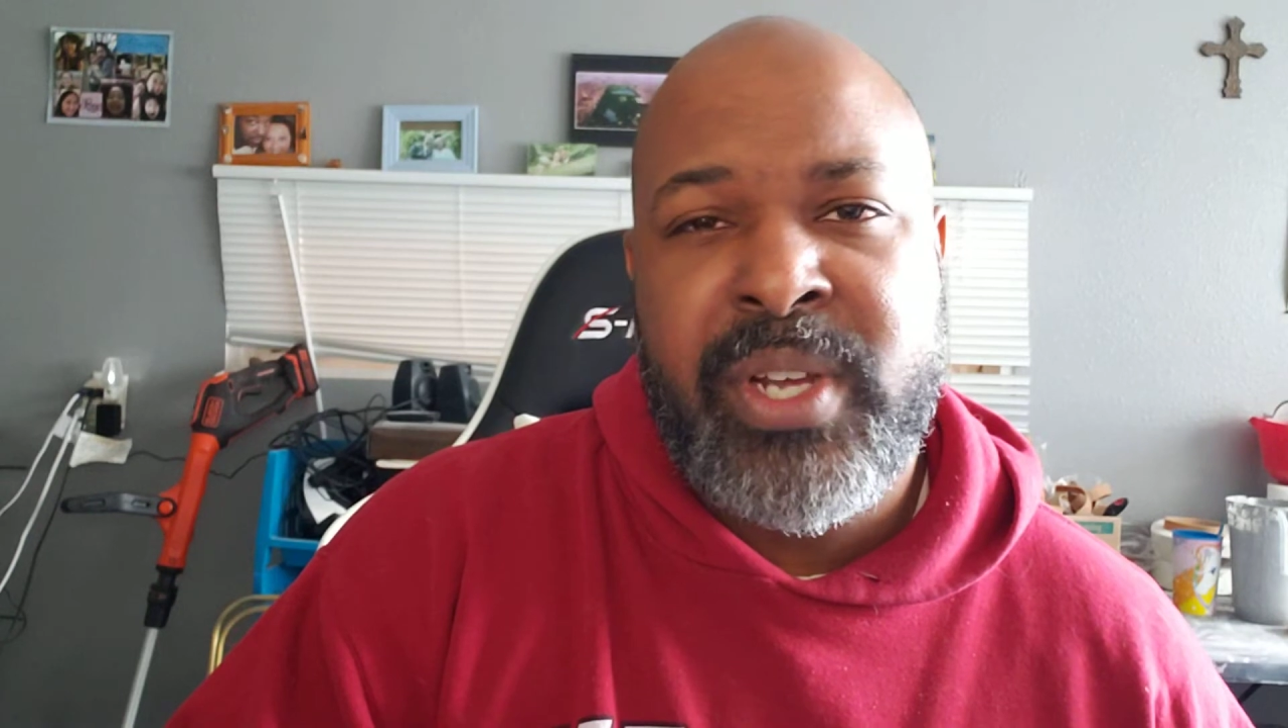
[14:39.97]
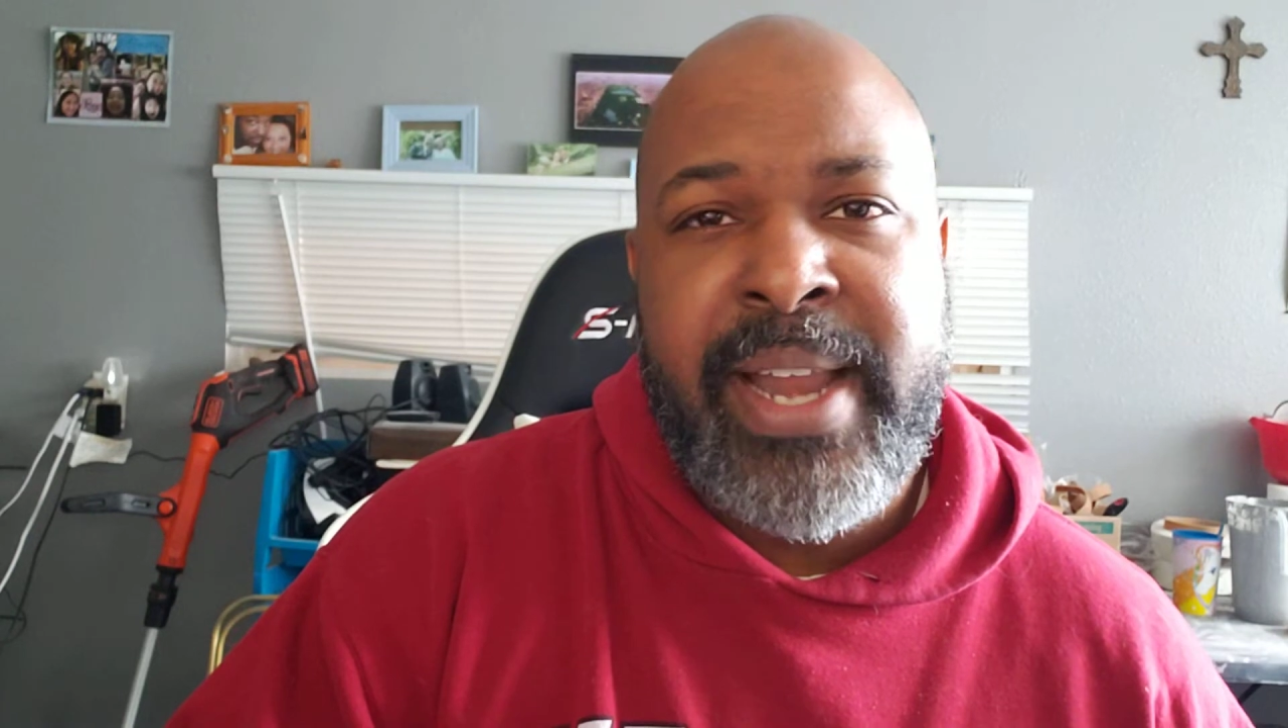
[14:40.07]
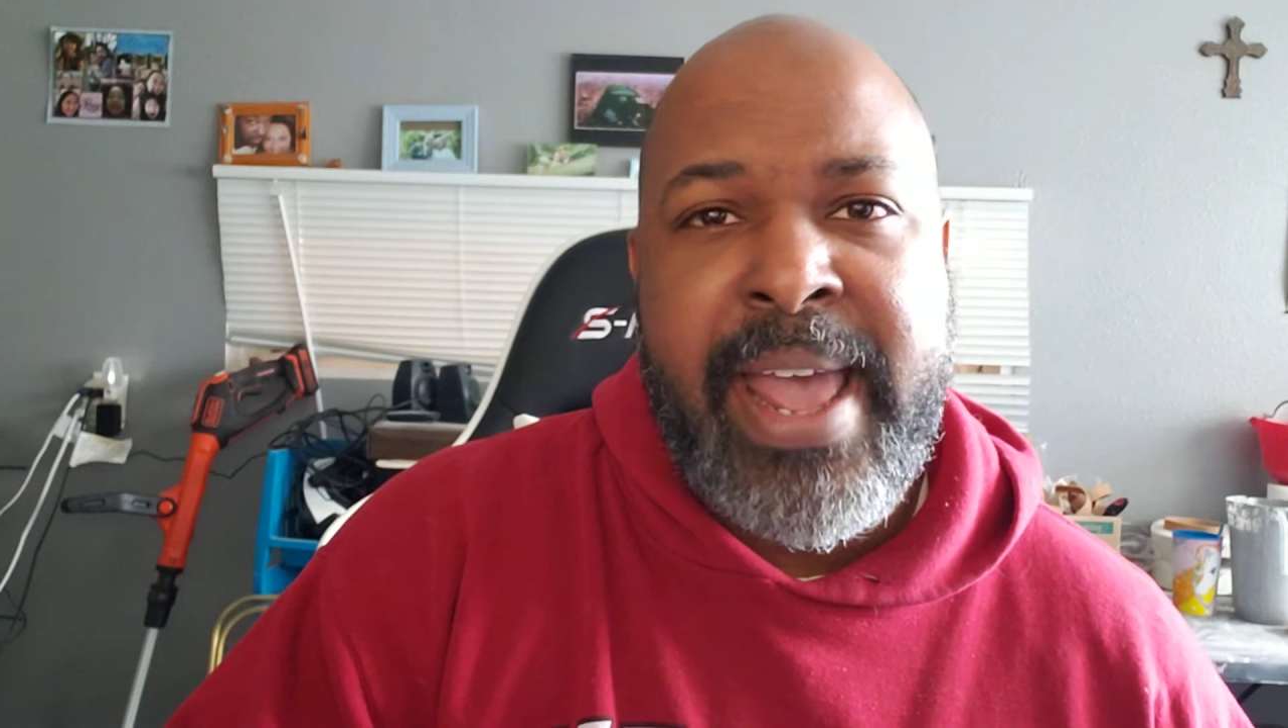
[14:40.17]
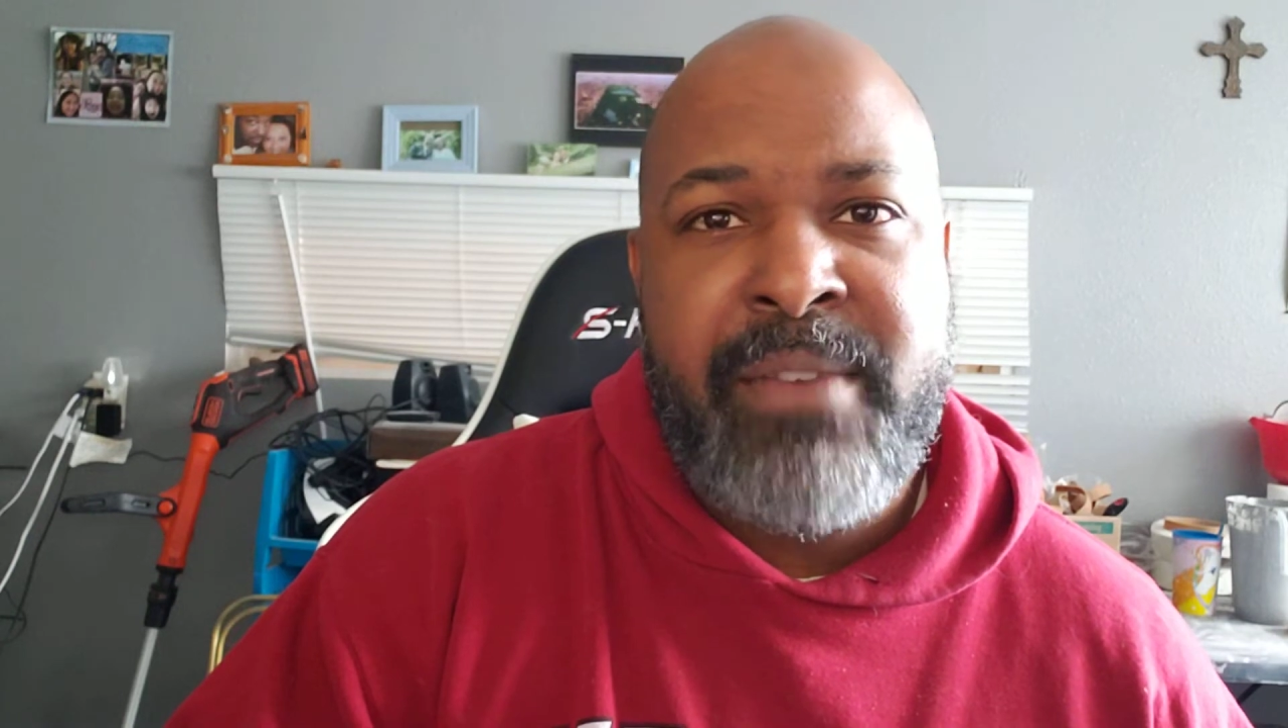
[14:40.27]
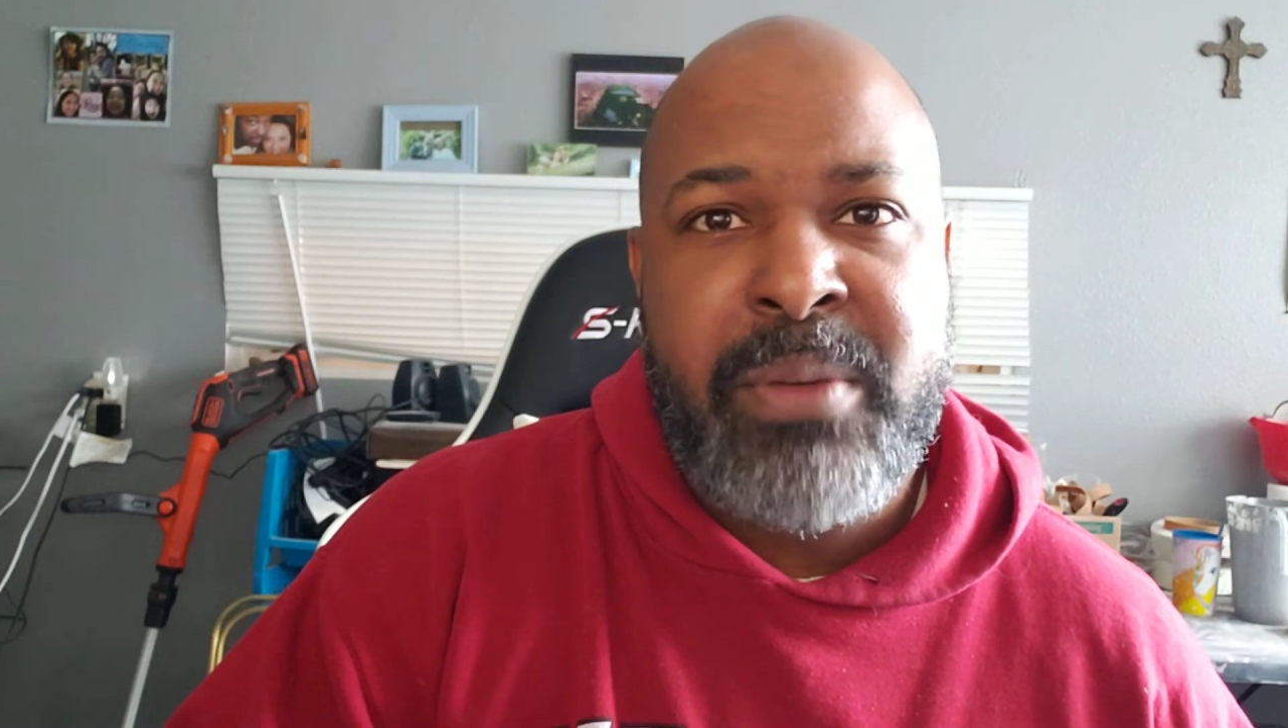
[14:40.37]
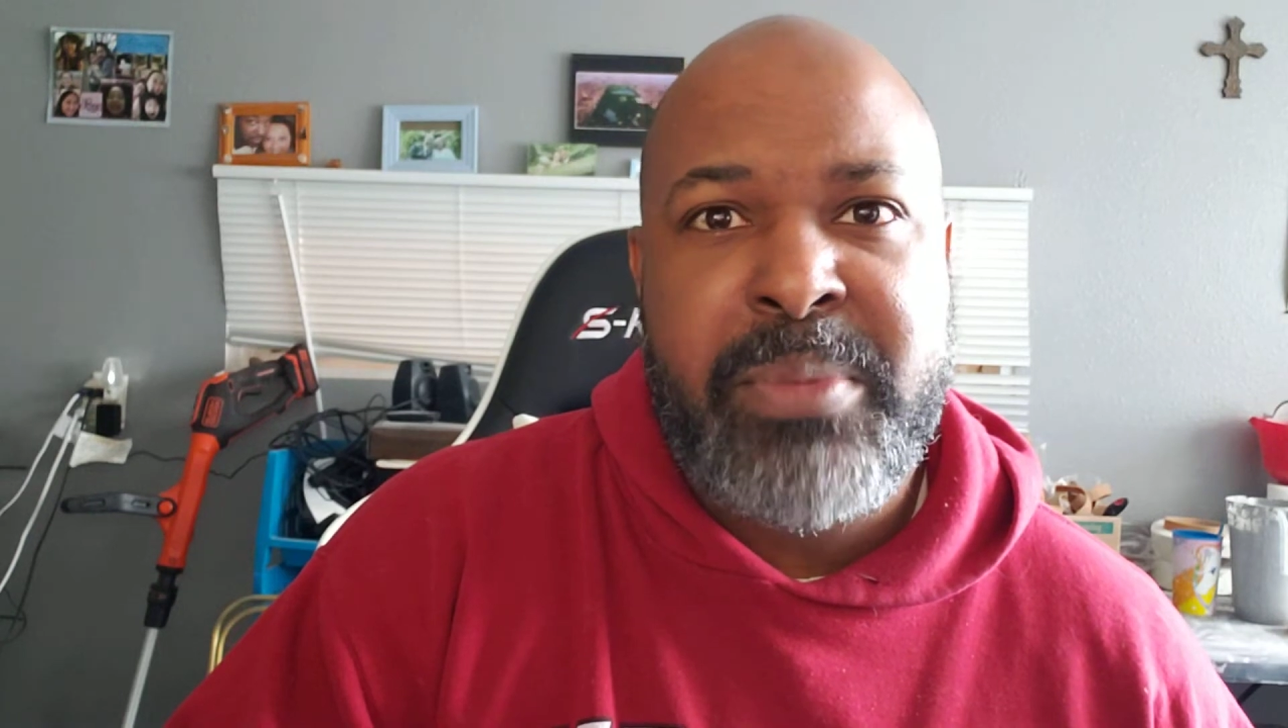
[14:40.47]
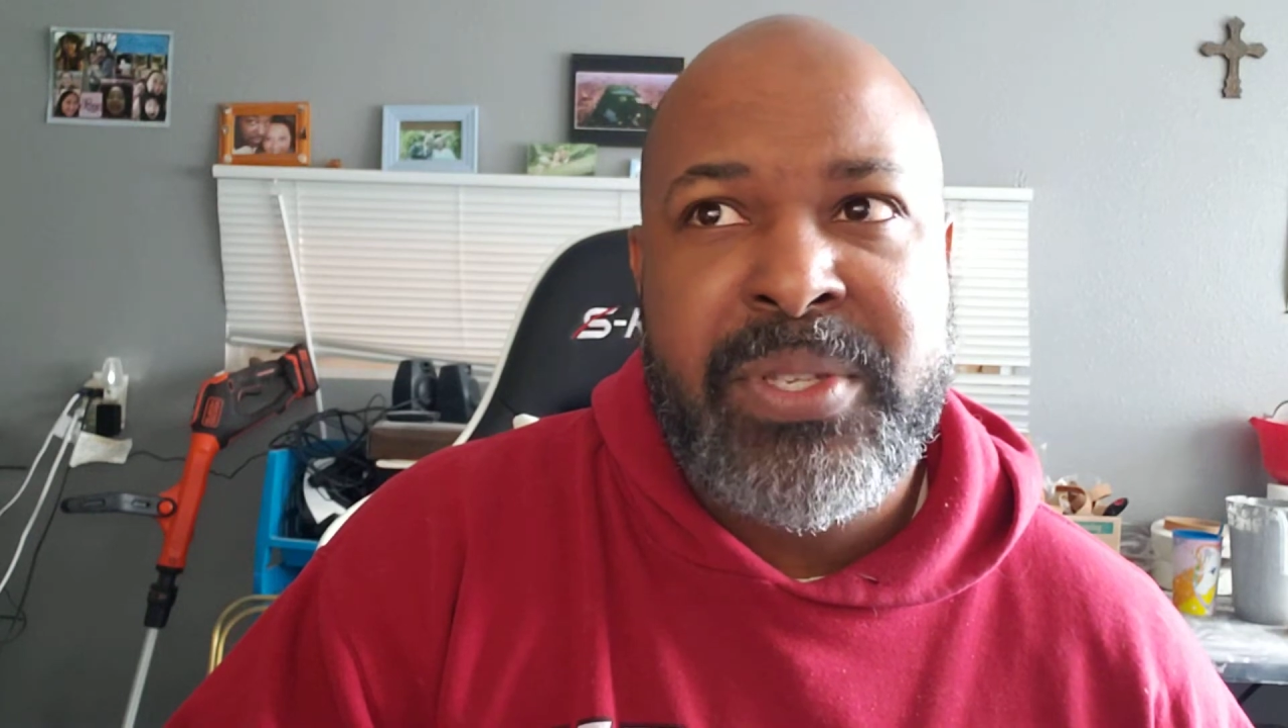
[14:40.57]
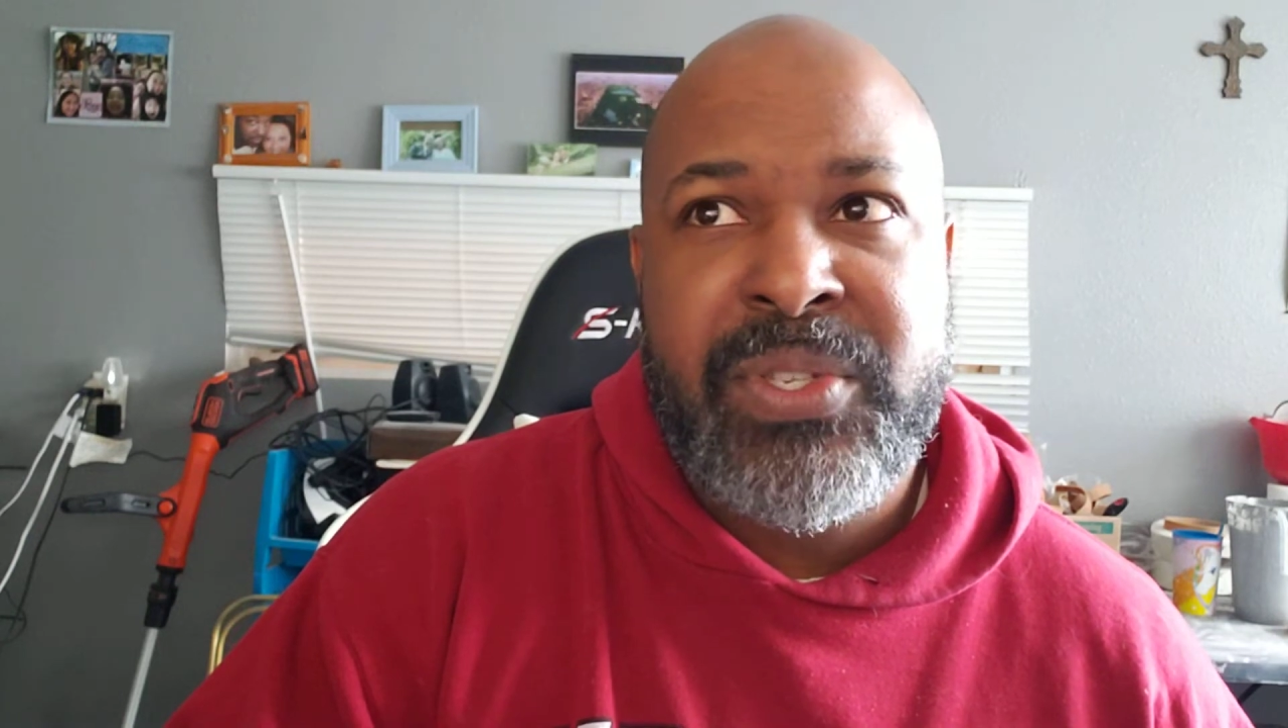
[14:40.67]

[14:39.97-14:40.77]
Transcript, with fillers: you're going to have up in